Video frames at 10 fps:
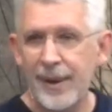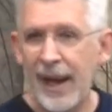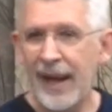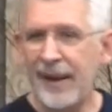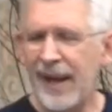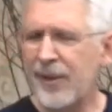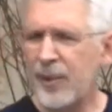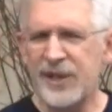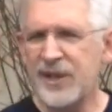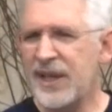And, and the
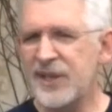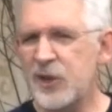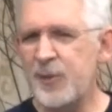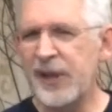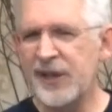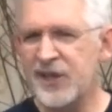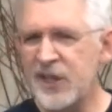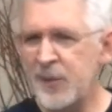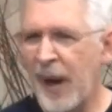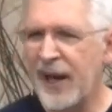reason is, is because
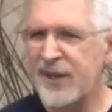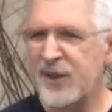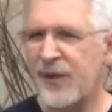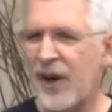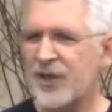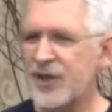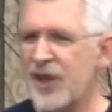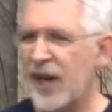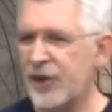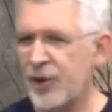these bodies of ours are
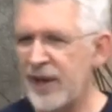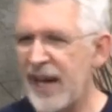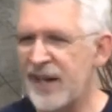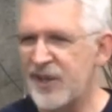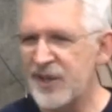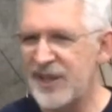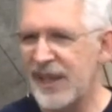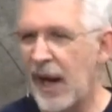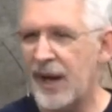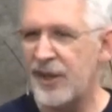not created to see
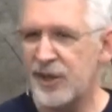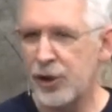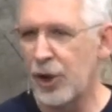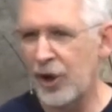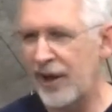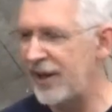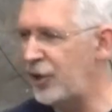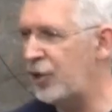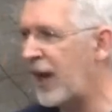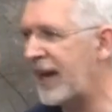God in his glory.
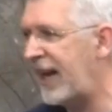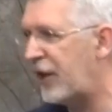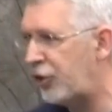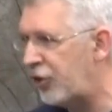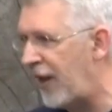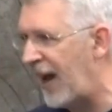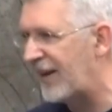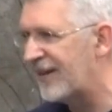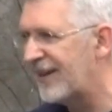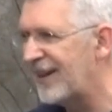You and I can't do that.
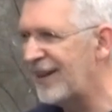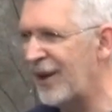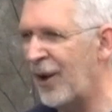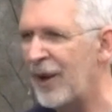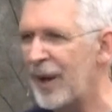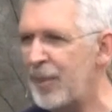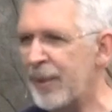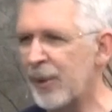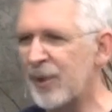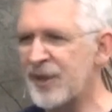You know,
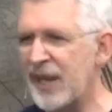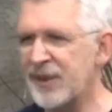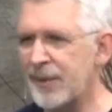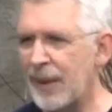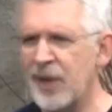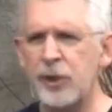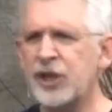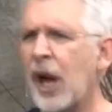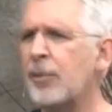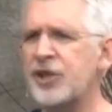people will say sometimes, I wish
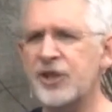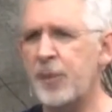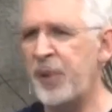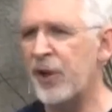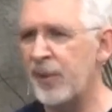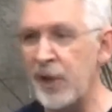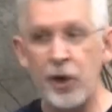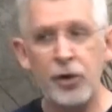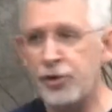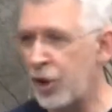God would just appear to me.
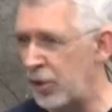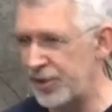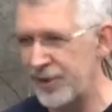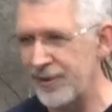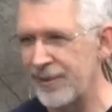No, you don't.